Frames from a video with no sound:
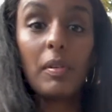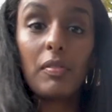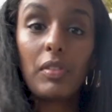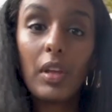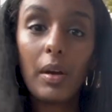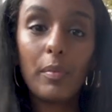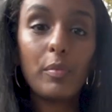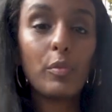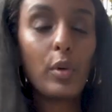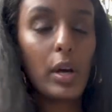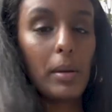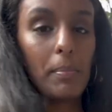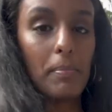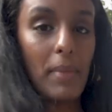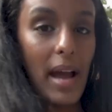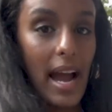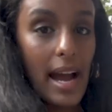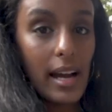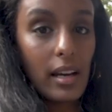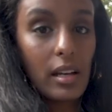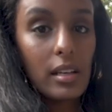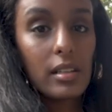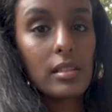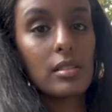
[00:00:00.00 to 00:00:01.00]
of them went
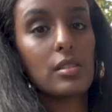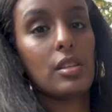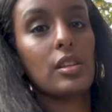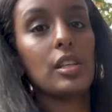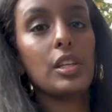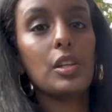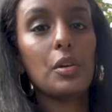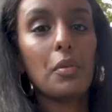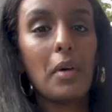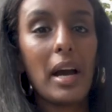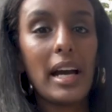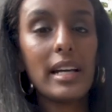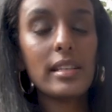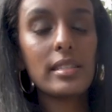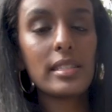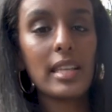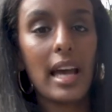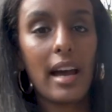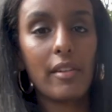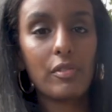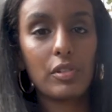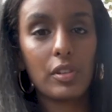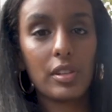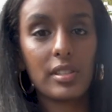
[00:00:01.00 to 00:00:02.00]
back to the US
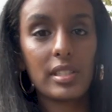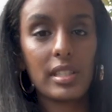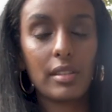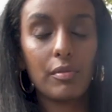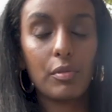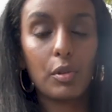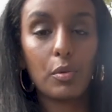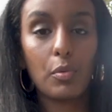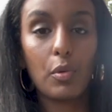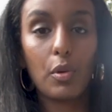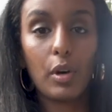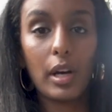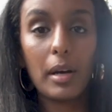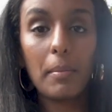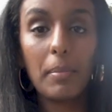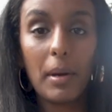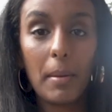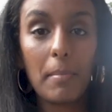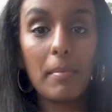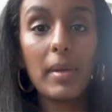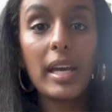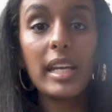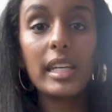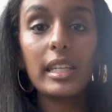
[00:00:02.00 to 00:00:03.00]
after the Civil War,
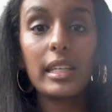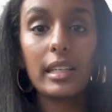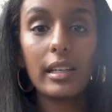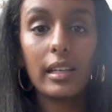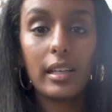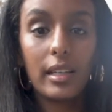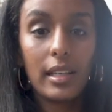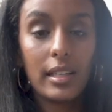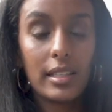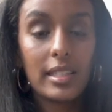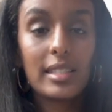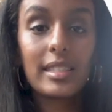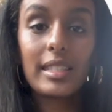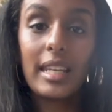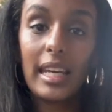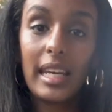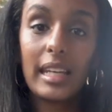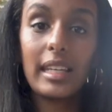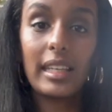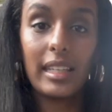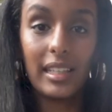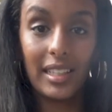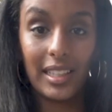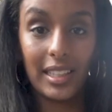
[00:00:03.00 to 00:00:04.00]
but many
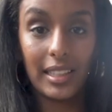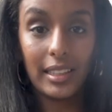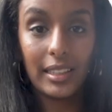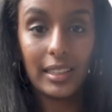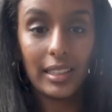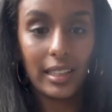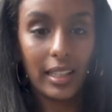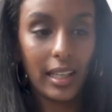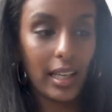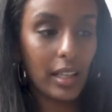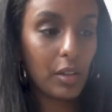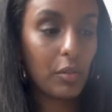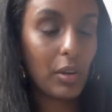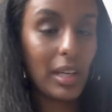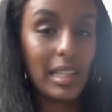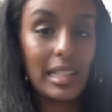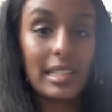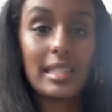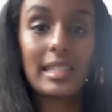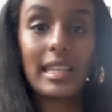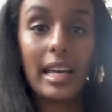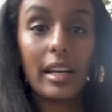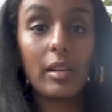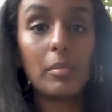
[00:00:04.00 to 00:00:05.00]
stayed here and
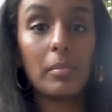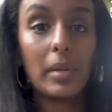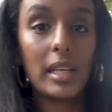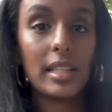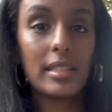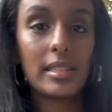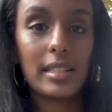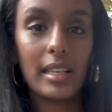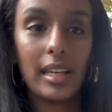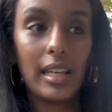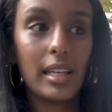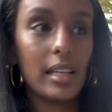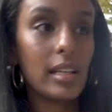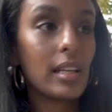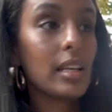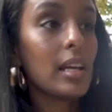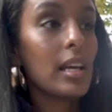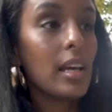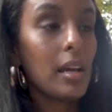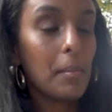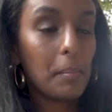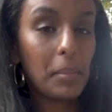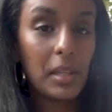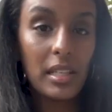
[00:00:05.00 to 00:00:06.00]
created settlements in
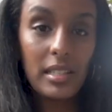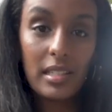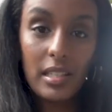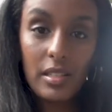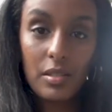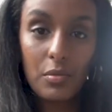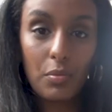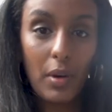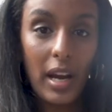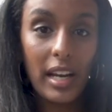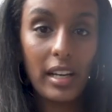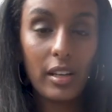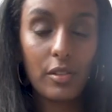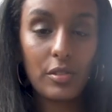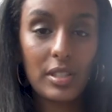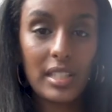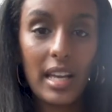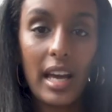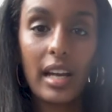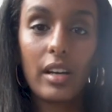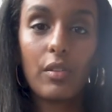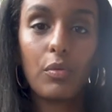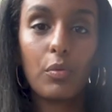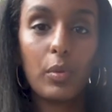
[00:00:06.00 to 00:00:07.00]
places right
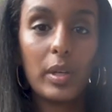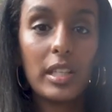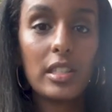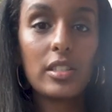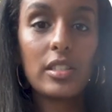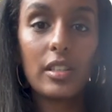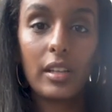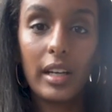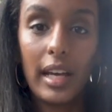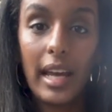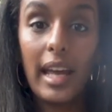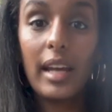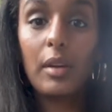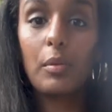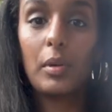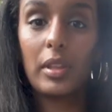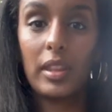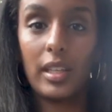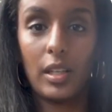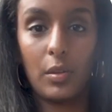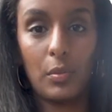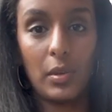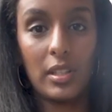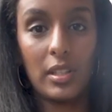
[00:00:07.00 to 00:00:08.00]
outside of Windsor and within